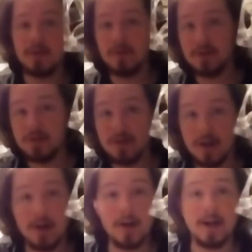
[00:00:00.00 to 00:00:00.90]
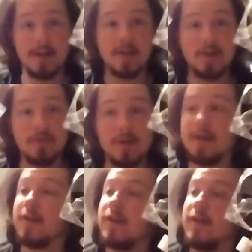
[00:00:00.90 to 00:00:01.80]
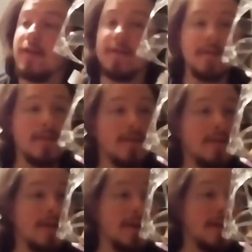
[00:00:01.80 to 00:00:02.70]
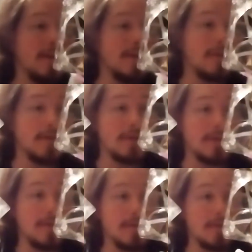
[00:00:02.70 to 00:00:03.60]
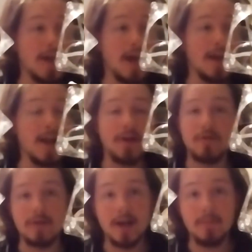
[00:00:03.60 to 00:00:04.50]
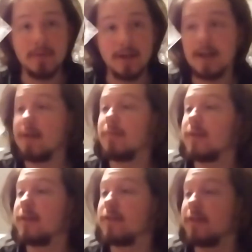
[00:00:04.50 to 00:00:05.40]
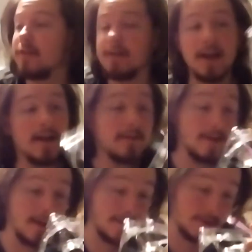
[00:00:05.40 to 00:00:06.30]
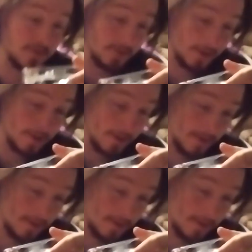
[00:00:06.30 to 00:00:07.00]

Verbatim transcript: this one's generic and this one is an actual company company. So this is Antec. This one